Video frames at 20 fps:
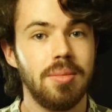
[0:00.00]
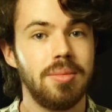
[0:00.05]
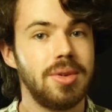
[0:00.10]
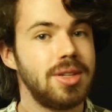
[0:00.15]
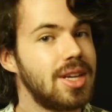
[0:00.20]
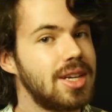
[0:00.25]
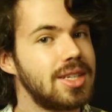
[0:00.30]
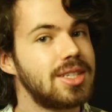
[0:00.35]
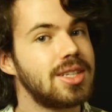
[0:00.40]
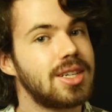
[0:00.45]

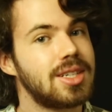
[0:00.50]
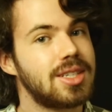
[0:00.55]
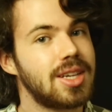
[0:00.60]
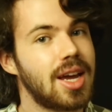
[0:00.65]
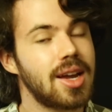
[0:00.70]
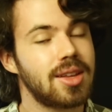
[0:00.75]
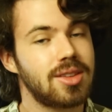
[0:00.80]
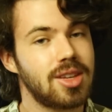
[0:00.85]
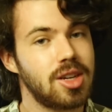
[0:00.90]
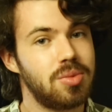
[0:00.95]
but doesn't
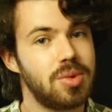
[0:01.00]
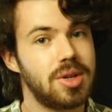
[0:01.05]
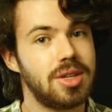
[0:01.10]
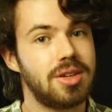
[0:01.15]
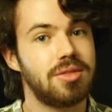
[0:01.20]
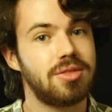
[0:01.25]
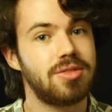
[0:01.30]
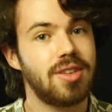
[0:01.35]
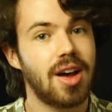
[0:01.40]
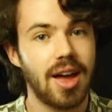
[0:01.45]
exactly
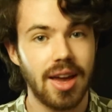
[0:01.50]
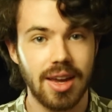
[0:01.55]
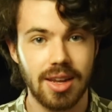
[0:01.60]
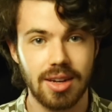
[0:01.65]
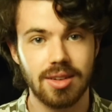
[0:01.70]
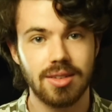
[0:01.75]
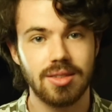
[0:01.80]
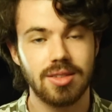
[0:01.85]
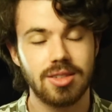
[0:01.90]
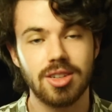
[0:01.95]

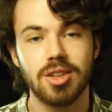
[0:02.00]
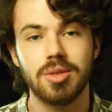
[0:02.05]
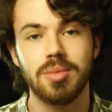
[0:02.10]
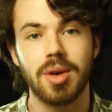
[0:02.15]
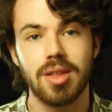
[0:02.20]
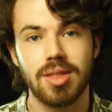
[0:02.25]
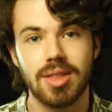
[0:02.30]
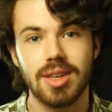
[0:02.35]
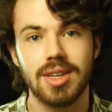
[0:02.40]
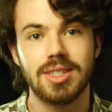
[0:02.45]
redefine, so
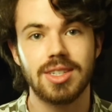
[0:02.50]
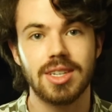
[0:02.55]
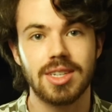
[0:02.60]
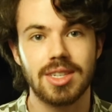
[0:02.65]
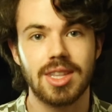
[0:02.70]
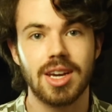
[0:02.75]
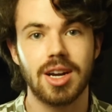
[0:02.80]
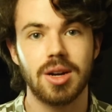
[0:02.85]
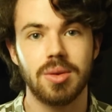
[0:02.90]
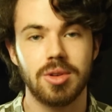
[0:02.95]
my
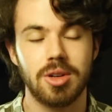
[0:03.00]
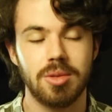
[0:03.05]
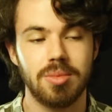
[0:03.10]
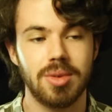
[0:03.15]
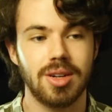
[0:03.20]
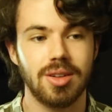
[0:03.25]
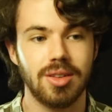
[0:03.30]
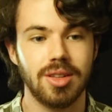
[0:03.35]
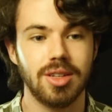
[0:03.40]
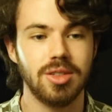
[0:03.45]
thesis there would have
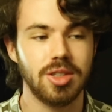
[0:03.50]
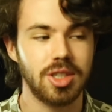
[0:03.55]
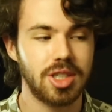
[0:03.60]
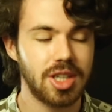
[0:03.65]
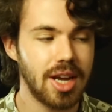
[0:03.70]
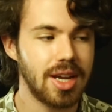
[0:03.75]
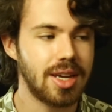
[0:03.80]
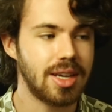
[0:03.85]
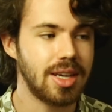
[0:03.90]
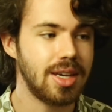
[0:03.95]
been a little
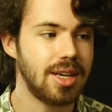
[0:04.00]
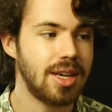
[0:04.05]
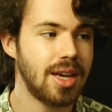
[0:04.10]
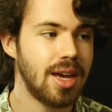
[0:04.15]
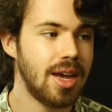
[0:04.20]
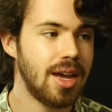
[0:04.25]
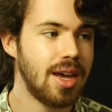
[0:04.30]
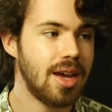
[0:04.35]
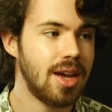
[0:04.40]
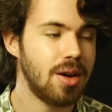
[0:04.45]
shaky,
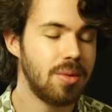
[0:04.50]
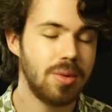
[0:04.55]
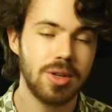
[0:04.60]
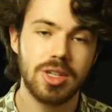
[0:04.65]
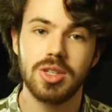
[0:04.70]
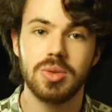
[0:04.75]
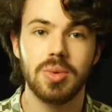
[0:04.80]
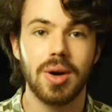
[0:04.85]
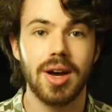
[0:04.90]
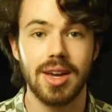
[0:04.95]

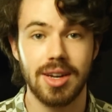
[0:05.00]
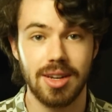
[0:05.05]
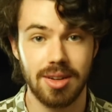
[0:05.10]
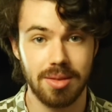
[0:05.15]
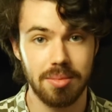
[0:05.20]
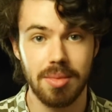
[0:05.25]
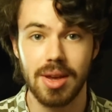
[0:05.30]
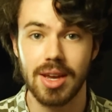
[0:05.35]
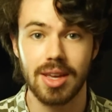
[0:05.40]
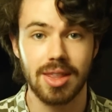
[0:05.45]
which is why I
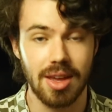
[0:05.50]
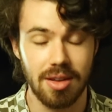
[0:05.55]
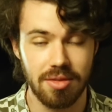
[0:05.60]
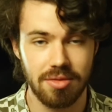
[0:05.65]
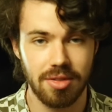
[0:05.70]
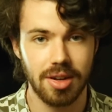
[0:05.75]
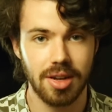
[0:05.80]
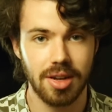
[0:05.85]
didn't make that